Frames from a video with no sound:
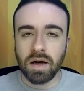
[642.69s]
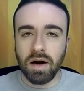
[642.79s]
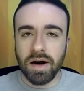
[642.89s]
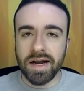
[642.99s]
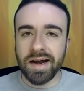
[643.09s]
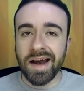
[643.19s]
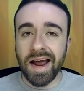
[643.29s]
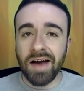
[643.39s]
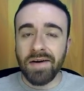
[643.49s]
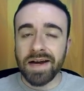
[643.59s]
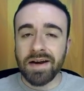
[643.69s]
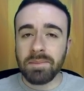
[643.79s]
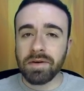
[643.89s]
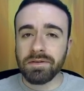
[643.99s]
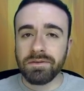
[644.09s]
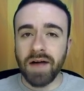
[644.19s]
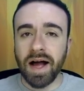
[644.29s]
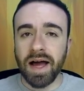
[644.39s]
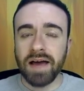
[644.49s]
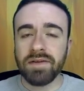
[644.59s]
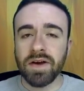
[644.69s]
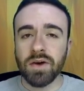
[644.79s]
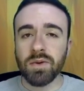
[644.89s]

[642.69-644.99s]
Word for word: All right, and now at number 5,